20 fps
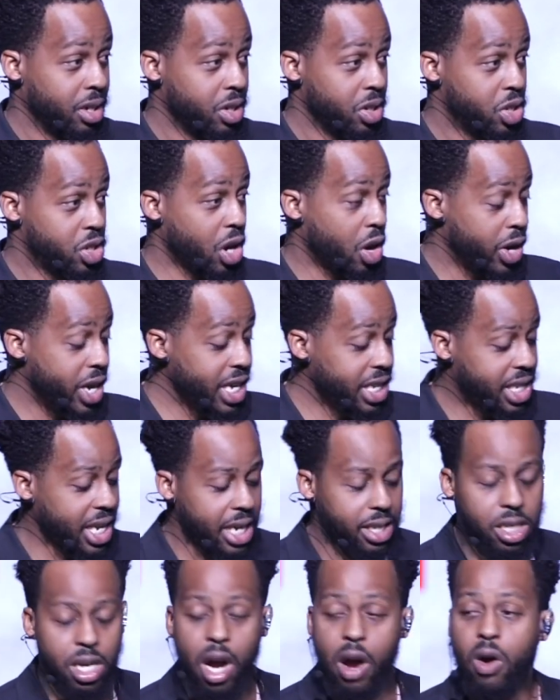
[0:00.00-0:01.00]
So he
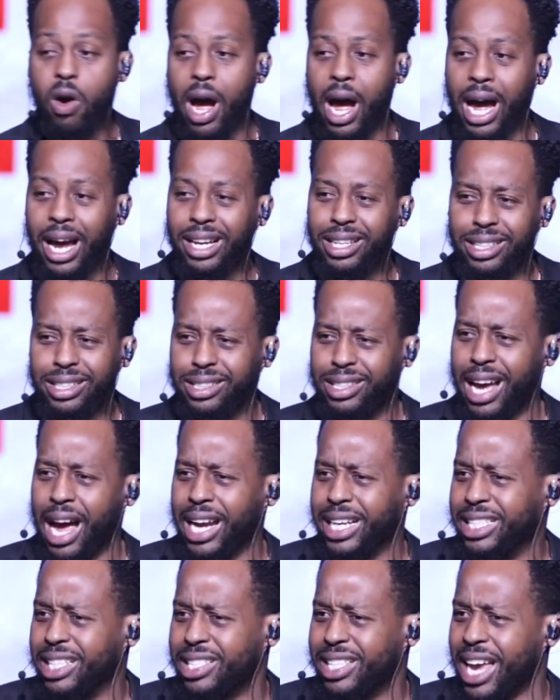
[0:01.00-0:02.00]
says, No,
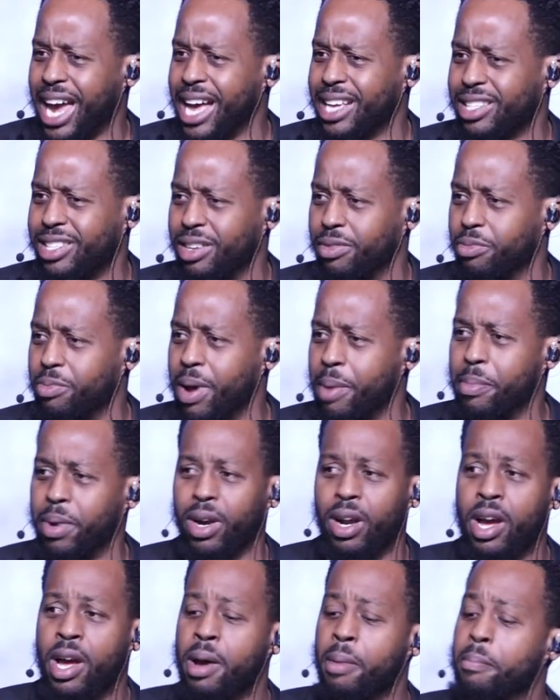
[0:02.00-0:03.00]
I just asked you, remember,